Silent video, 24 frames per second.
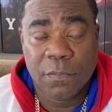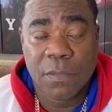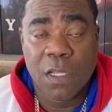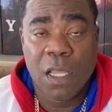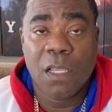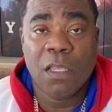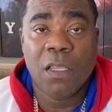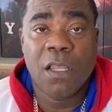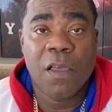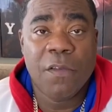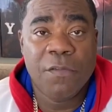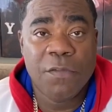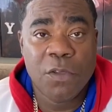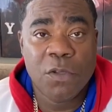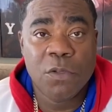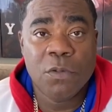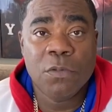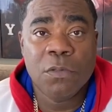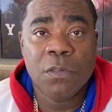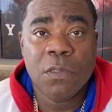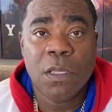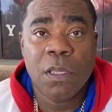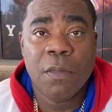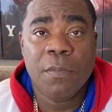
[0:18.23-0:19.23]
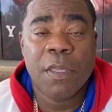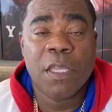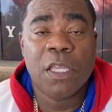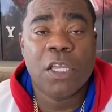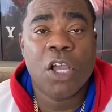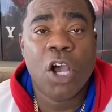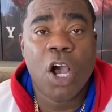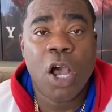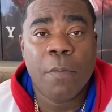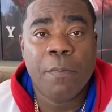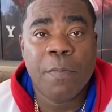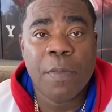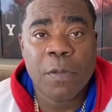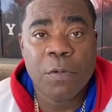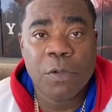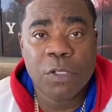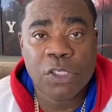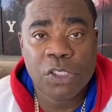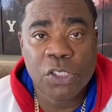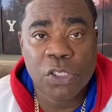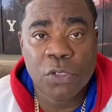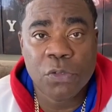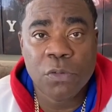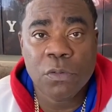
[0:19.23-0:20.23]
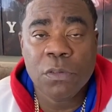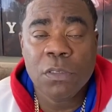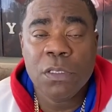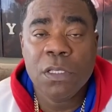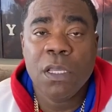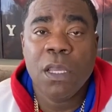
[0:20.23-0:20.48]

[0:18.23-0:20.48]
I love you, and may God be with you.